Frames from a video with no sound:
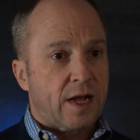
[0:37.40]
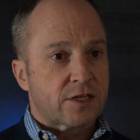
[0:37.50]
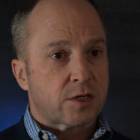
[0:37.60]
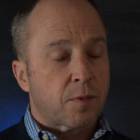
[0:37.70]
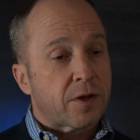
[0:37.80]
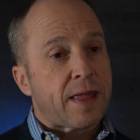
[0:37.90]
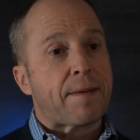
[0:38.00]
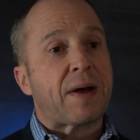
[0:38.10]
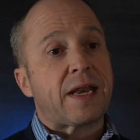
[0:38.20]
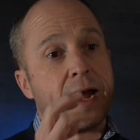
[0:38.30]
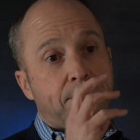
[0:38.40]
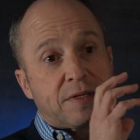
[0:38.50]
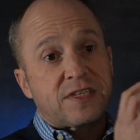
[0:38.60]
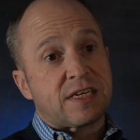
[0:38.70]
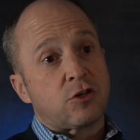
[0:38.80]
customer. And that might happen
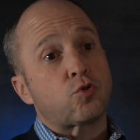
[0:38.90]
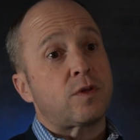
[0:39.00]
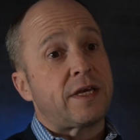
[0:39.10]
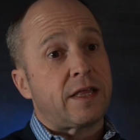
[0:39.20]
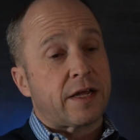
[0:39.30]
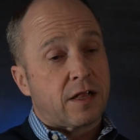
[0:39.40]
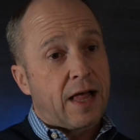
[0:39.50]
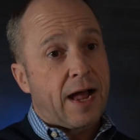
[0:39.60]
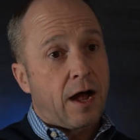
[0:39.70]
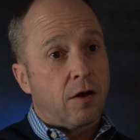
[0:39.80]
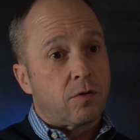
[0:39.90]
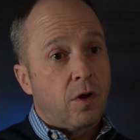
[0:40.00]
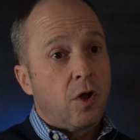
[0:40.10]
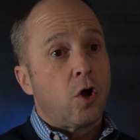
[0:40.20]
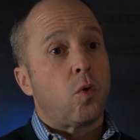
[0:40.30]
centrally in the cloud
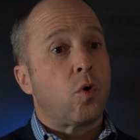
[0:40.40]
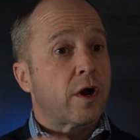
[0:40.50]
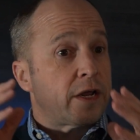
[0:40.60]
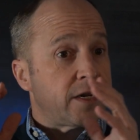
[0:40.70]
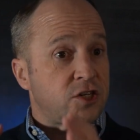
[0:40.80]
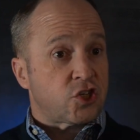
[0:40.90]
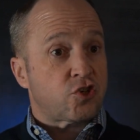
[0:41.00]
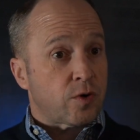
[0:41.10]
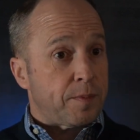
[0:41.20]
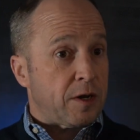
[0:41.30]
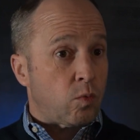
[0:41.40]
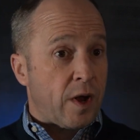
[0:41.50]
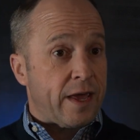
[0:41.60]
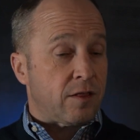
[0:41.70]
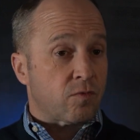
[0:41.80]
or in a distributed
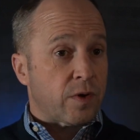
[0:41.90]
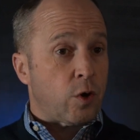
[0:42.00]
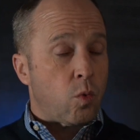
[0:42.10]
way in the real